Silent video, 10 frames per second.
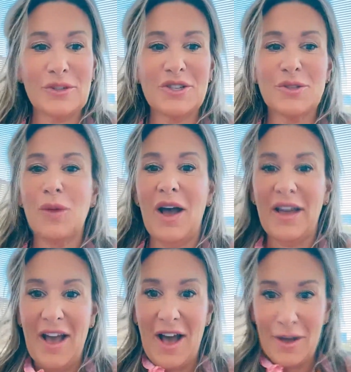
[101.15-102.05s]
which is
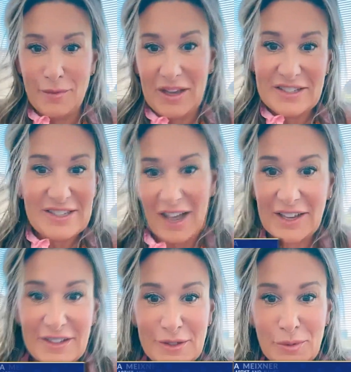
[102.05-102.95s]
why I'm
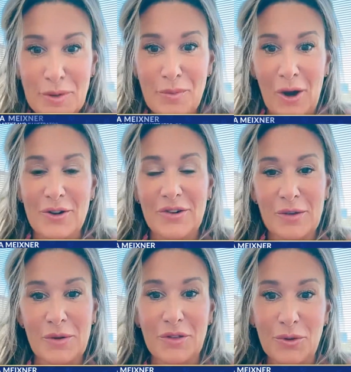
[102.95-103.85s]
excited to be
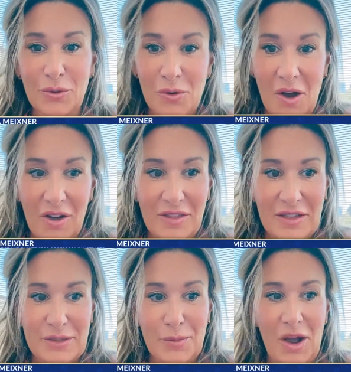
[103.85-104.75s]
partnering with you on
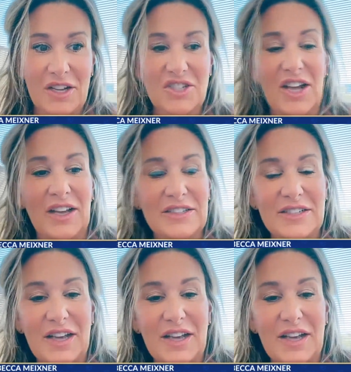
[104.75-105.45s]
this project.